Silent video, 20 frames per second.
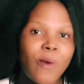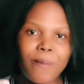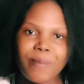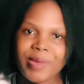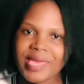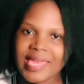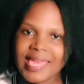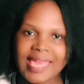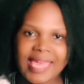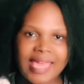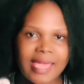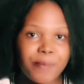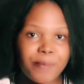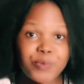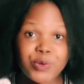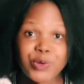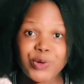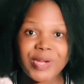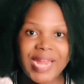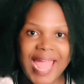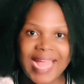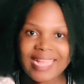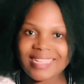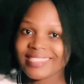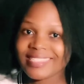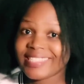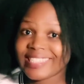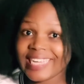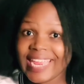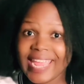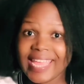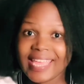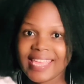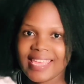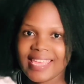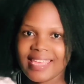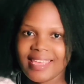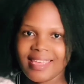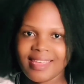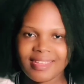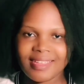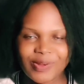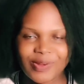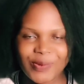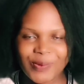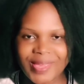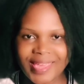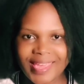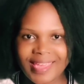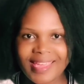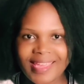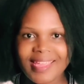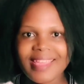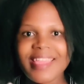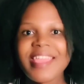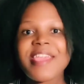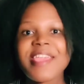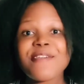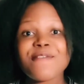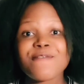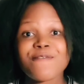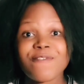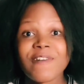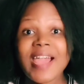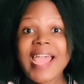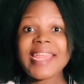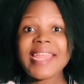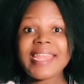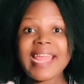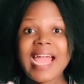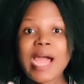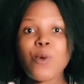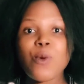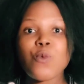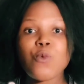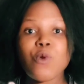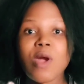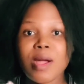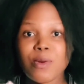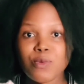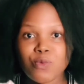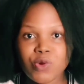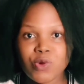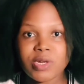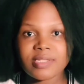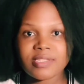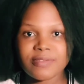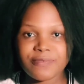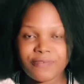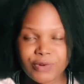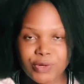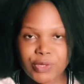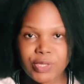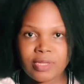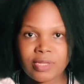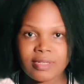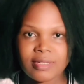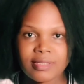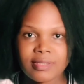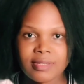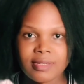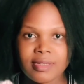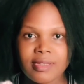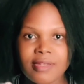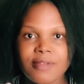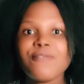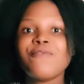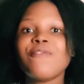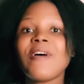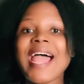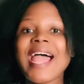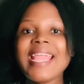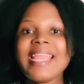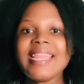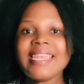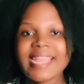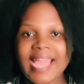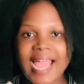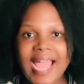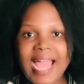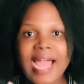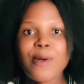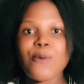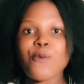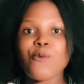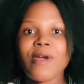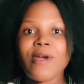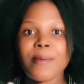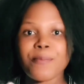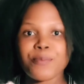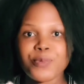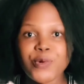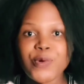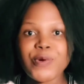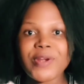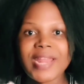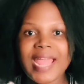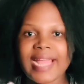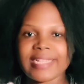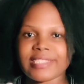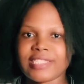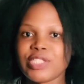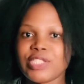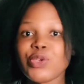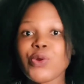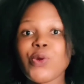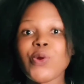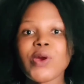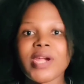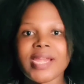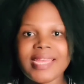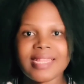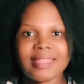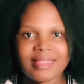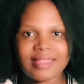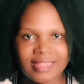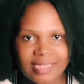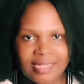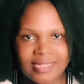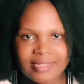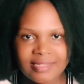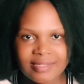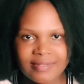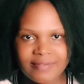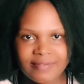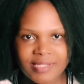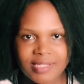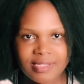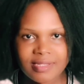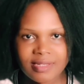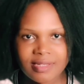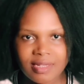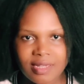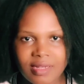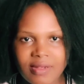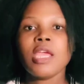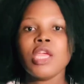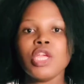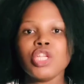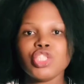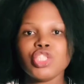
Don't be a product junkie, okay? Find out what works for you. Find out what products your hair loves.